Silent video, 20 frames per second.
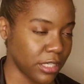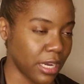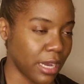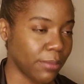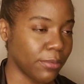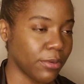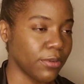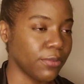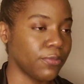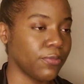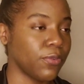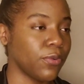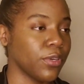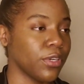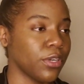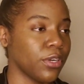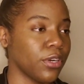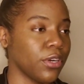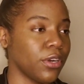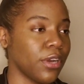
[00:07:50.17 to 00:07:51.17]
I would afford
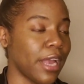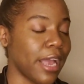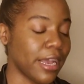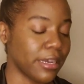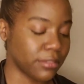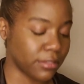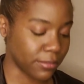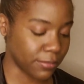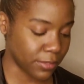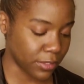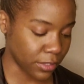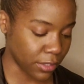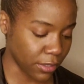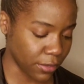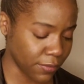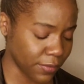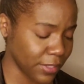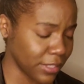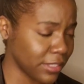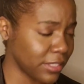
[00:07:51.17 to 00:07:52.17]
her acts of
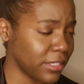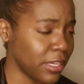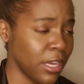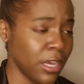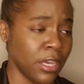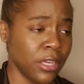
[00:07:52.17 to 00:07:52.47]
service.